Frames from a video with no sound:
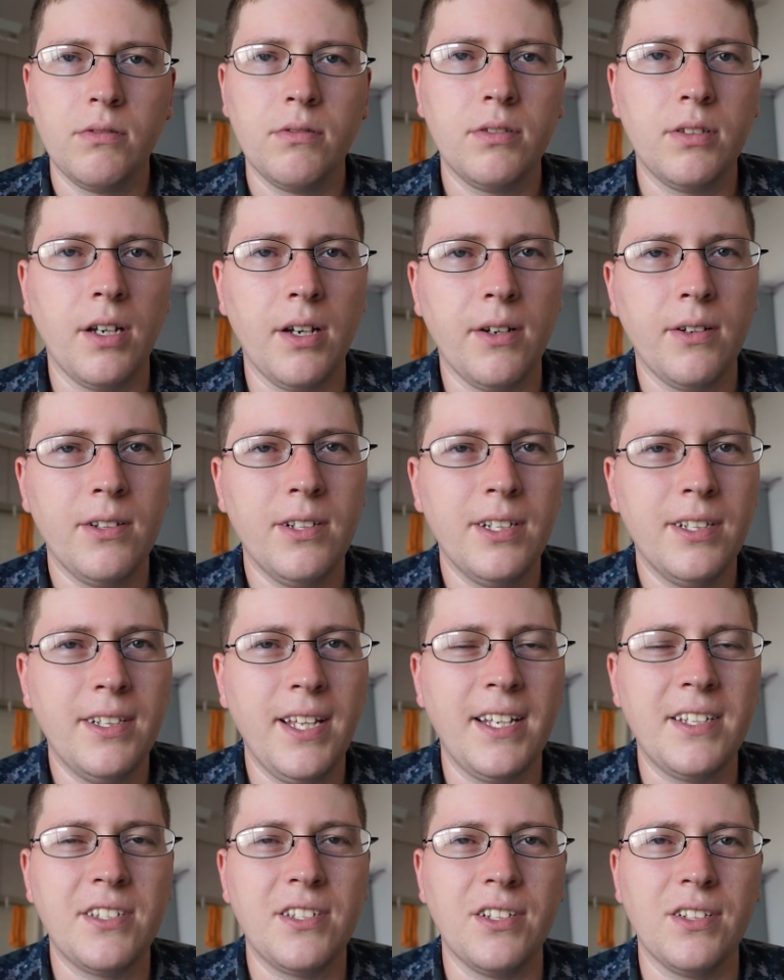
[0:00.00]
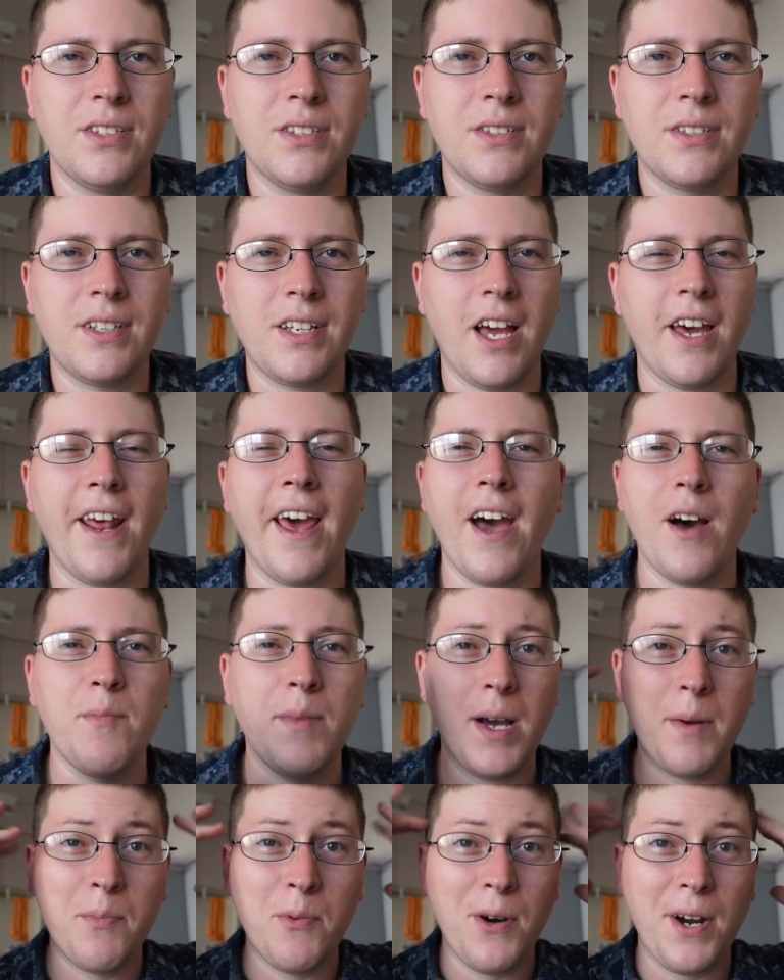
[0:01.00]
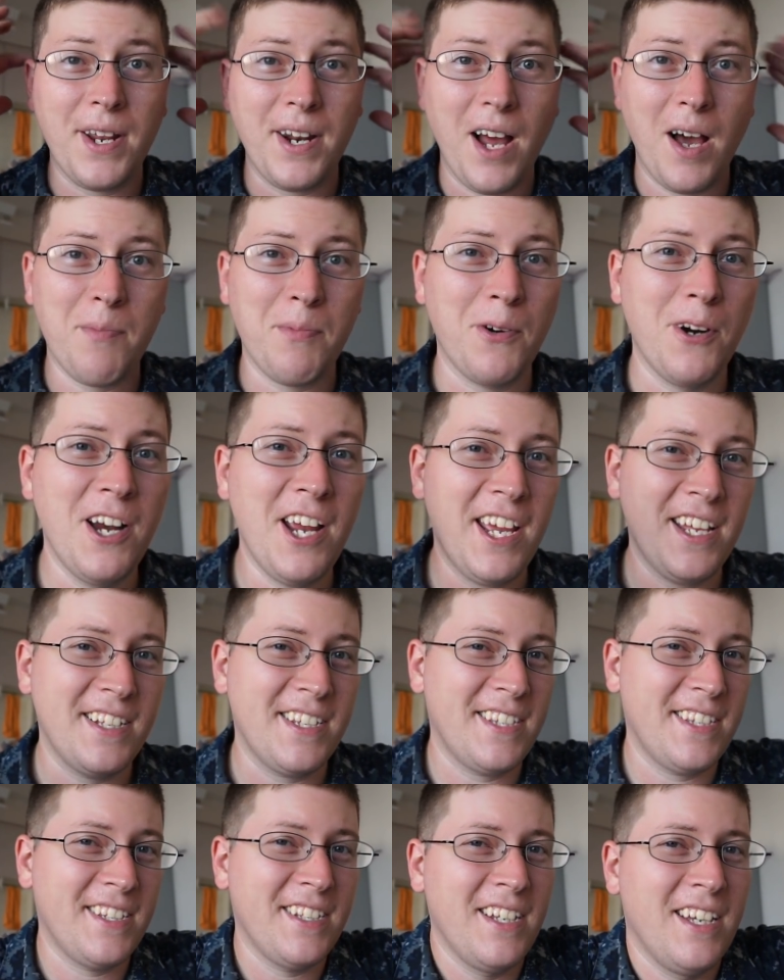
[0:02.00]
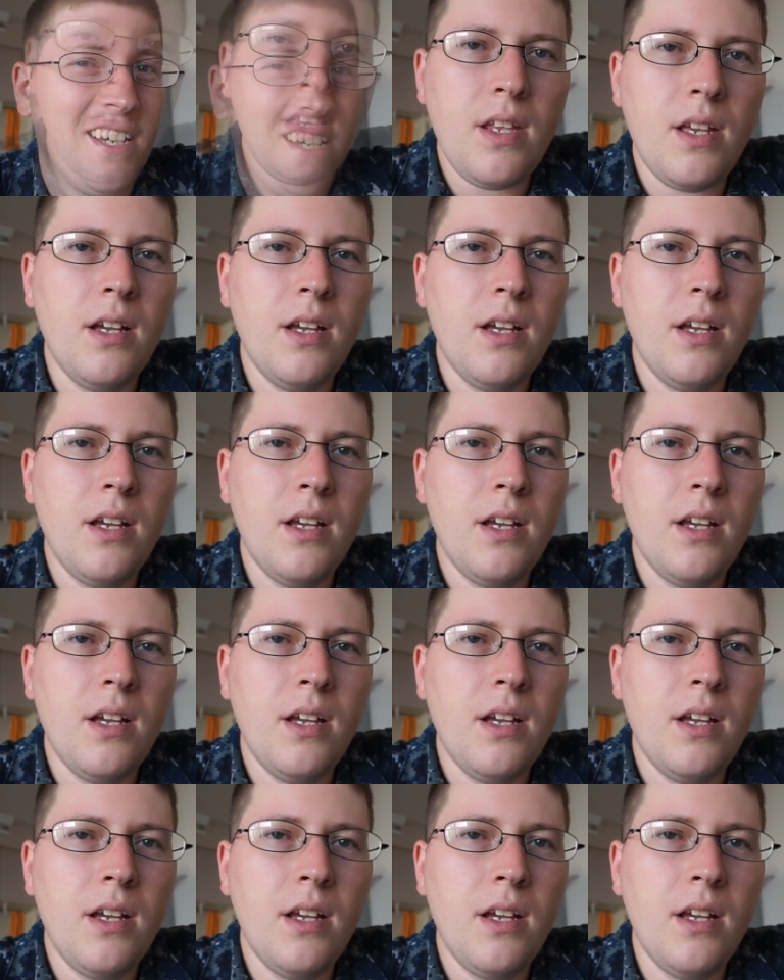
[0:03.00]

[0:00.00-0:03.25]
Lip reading: So that's just kind of how my brain operates.